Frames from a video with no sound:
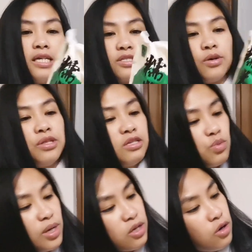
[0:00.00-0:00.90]
so this
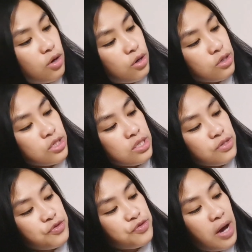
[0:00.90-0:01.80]
one cost
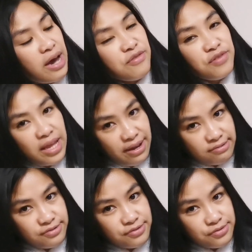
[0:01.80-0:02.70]
5
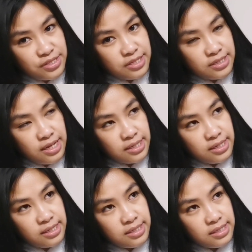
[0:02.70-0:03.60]
lev which is like
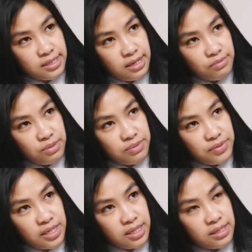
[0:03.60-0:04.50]
3
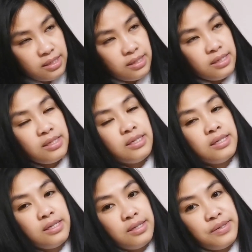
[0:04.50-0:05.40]

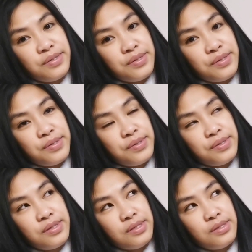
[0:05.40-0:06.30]

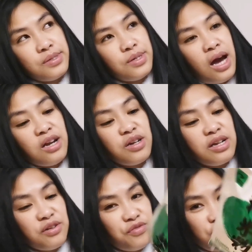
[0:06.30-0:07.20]

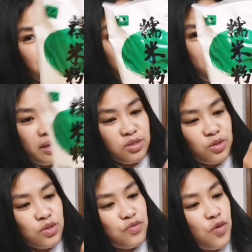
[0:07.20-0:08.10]
150
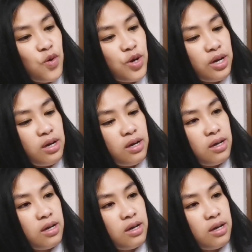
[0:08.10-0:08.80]
pesos for